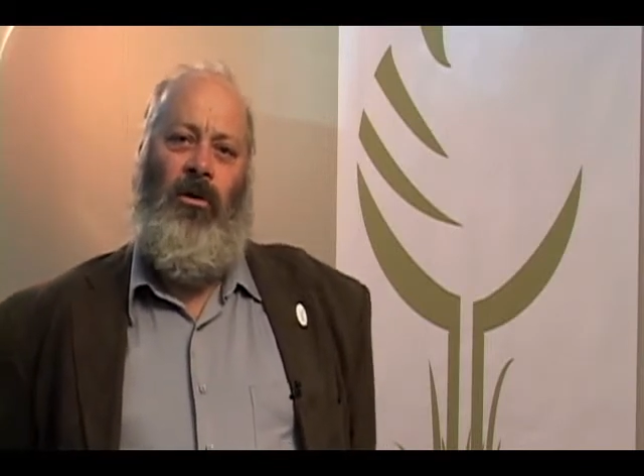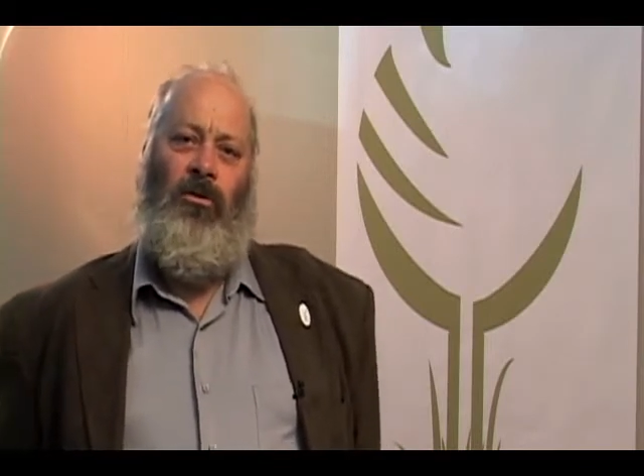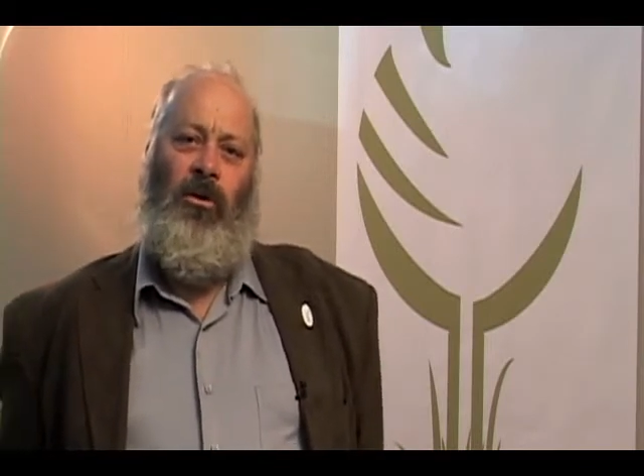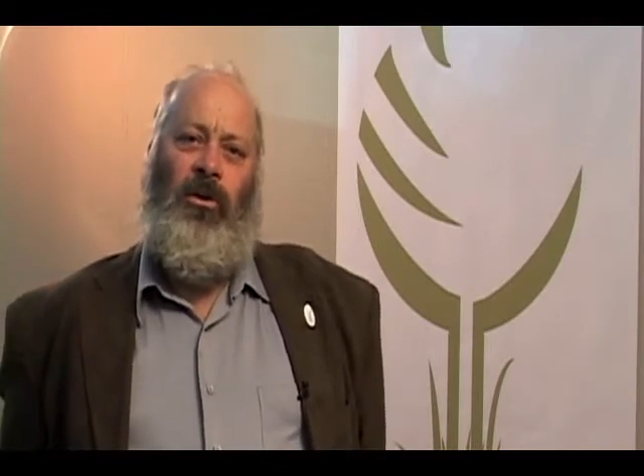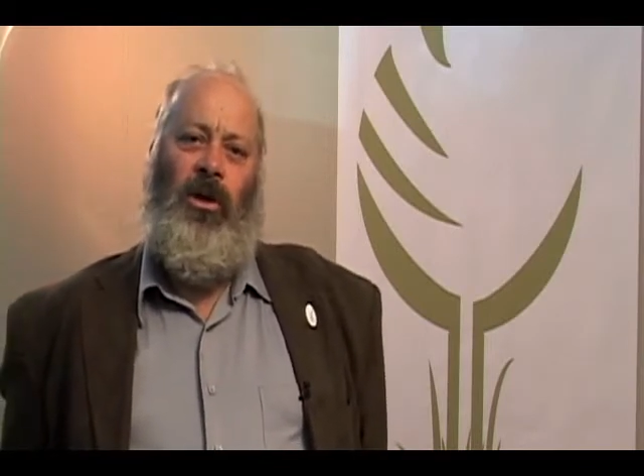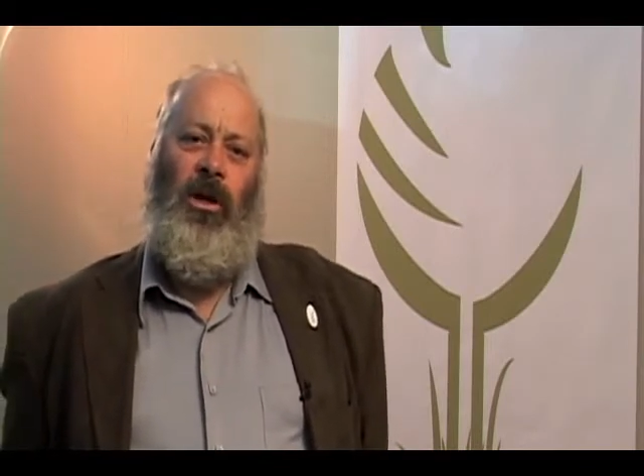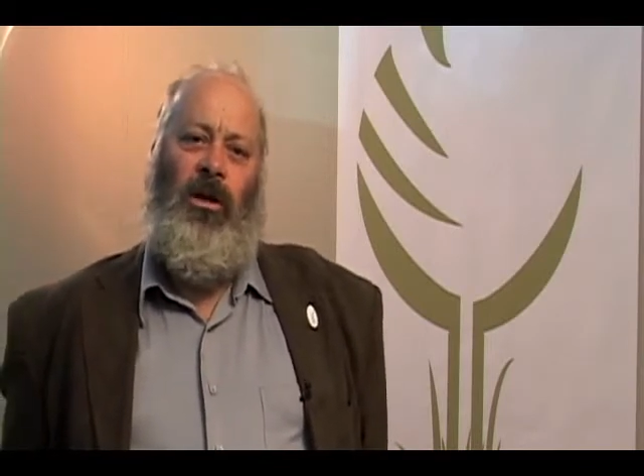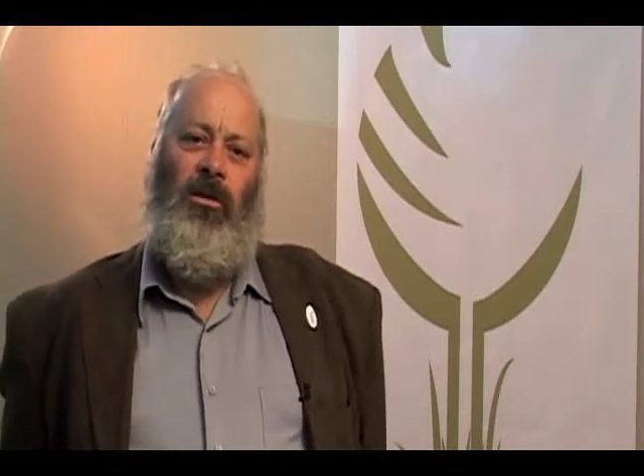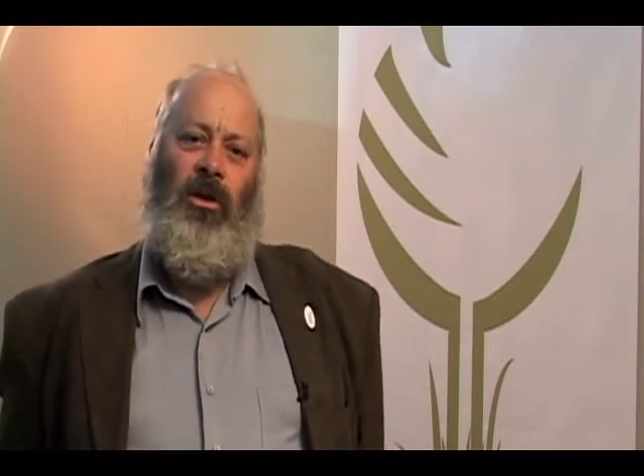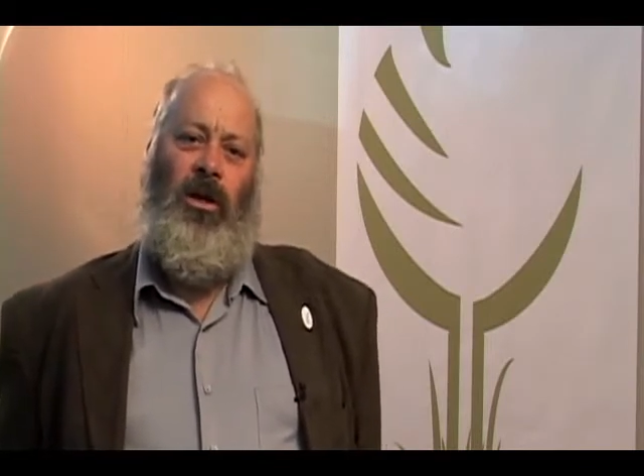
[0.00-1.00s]
For the
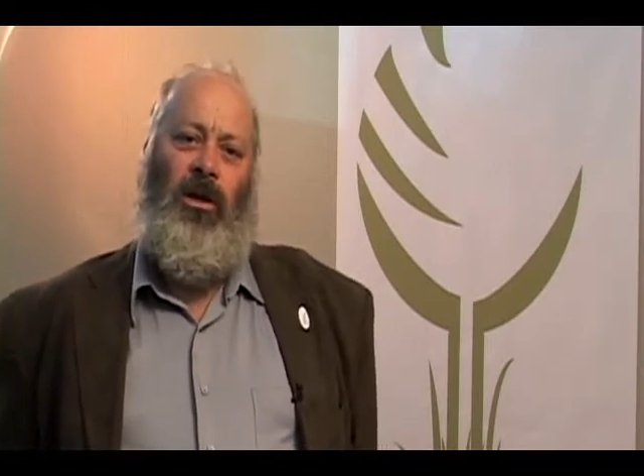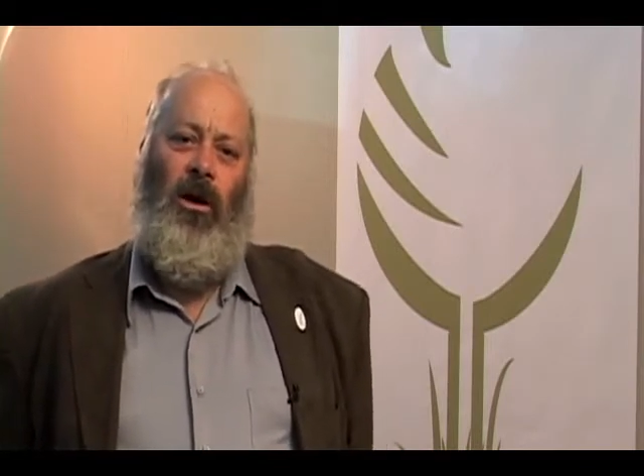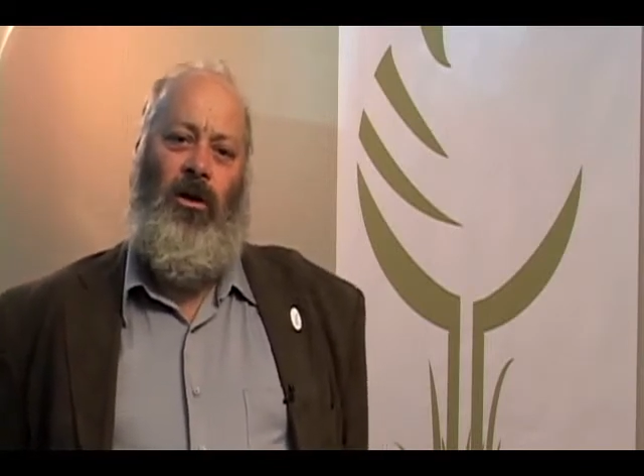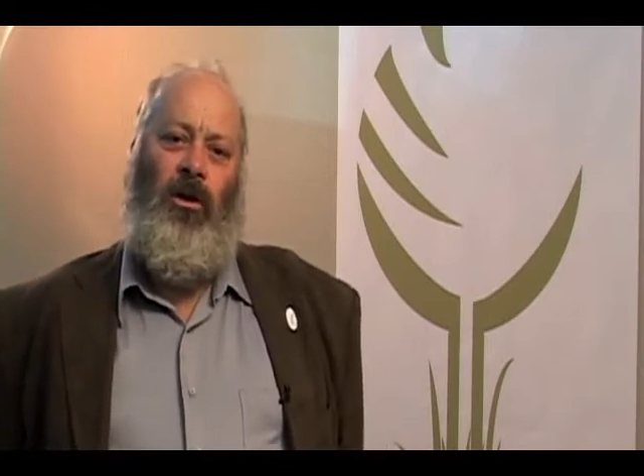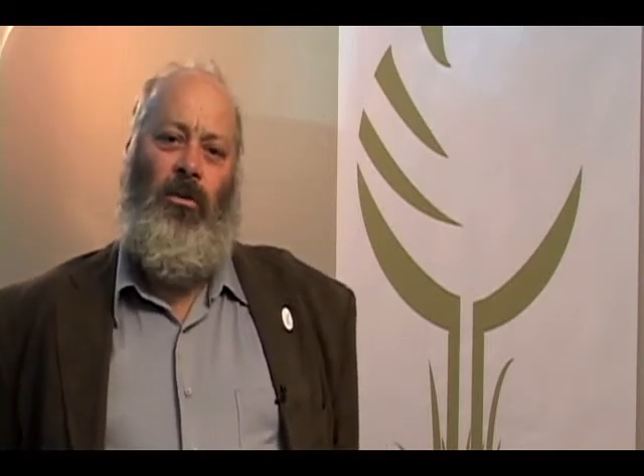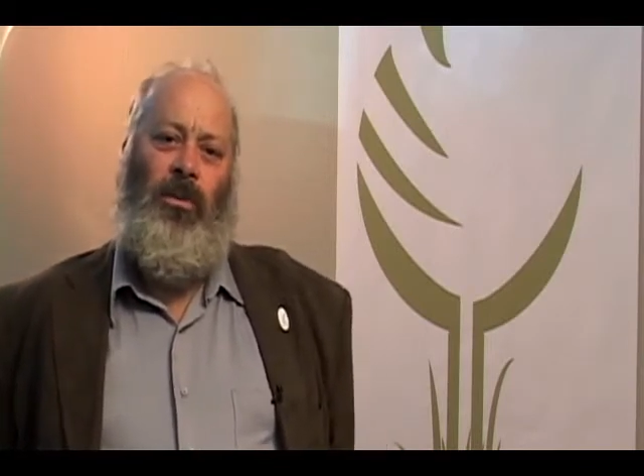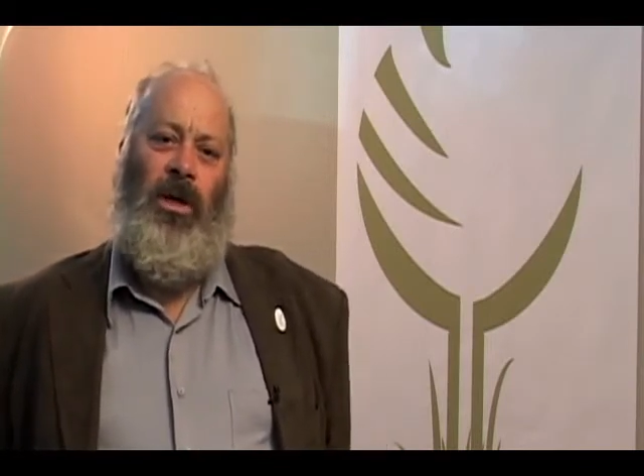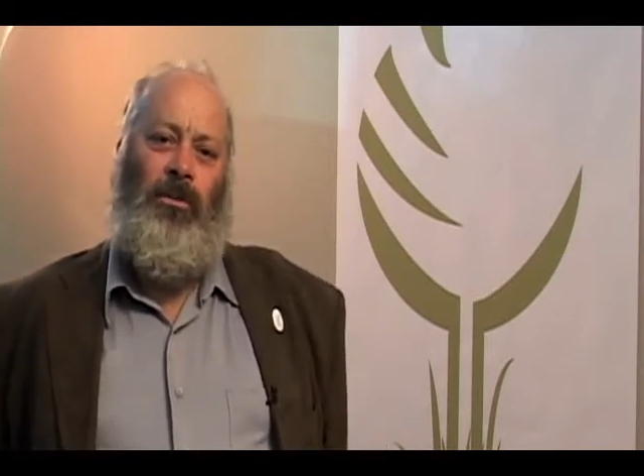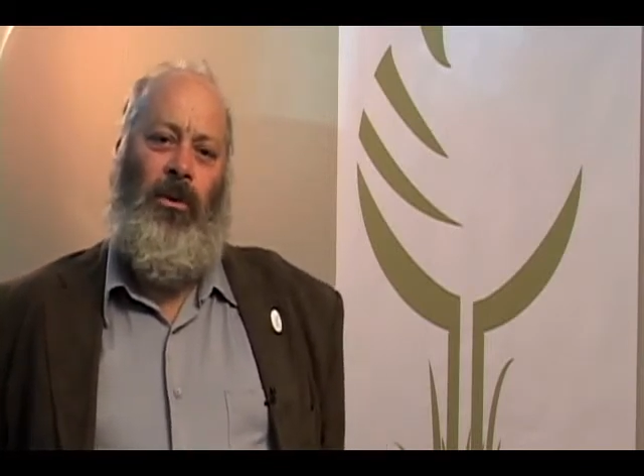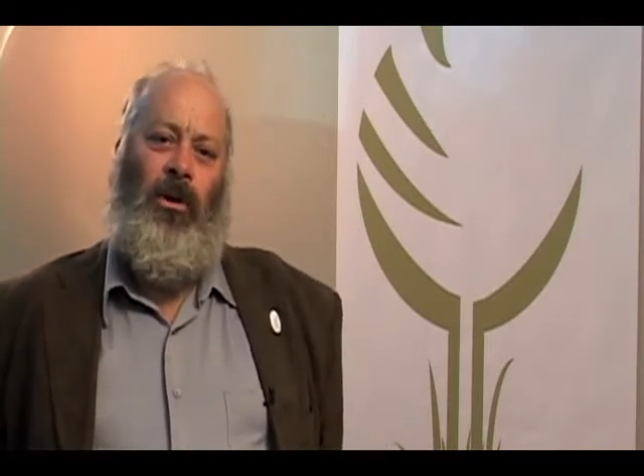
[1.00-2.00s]
younger
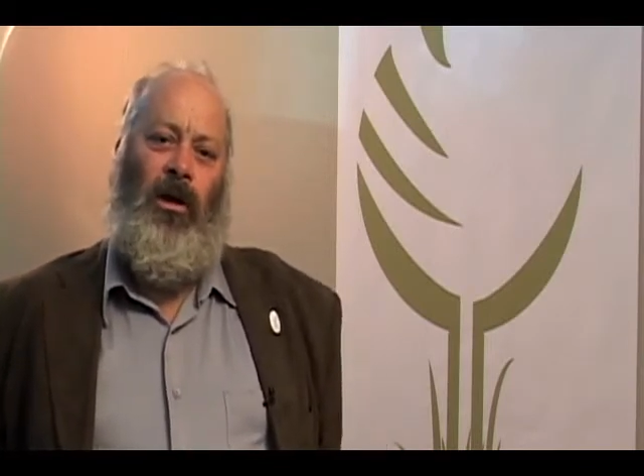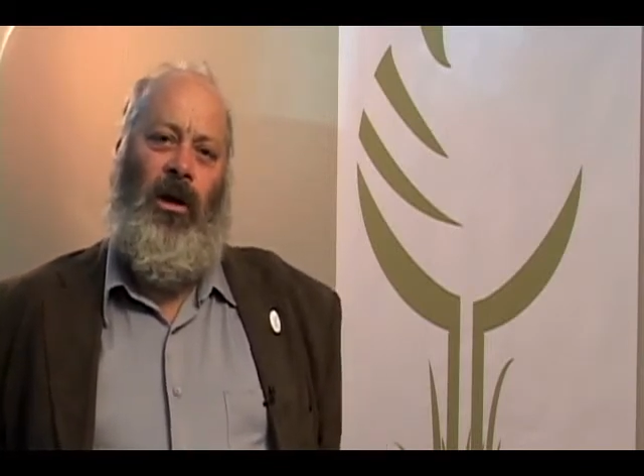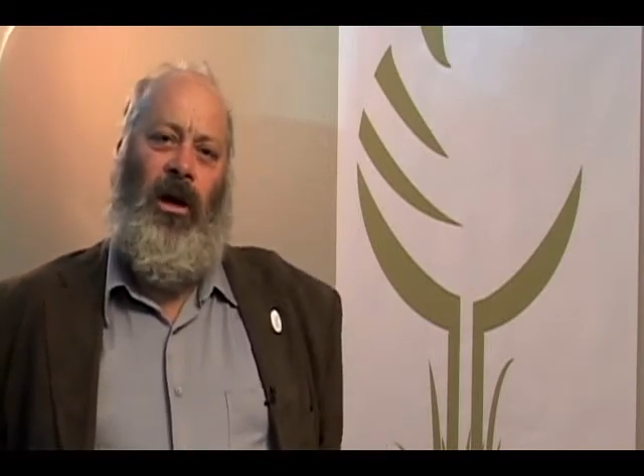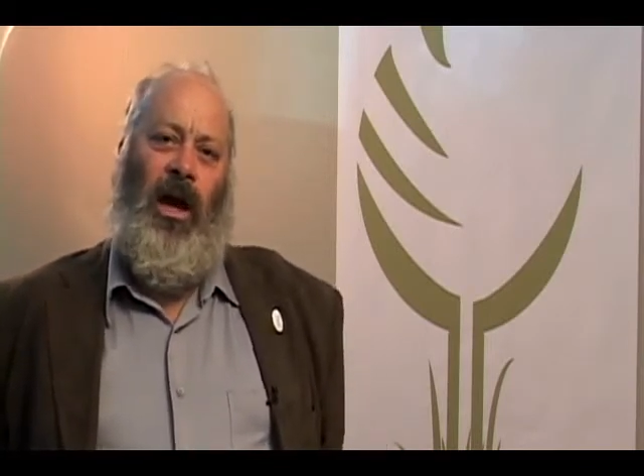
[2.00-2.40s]
people,